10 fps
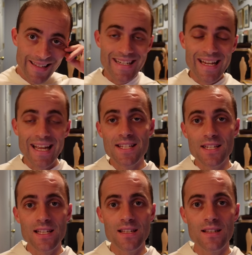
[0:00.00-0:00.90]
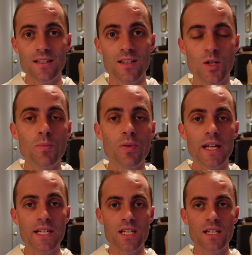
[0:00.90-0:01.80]
intensity,
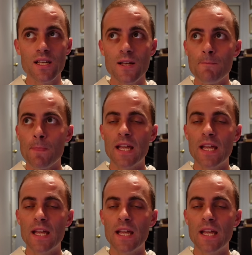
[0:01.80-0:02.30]
complexity,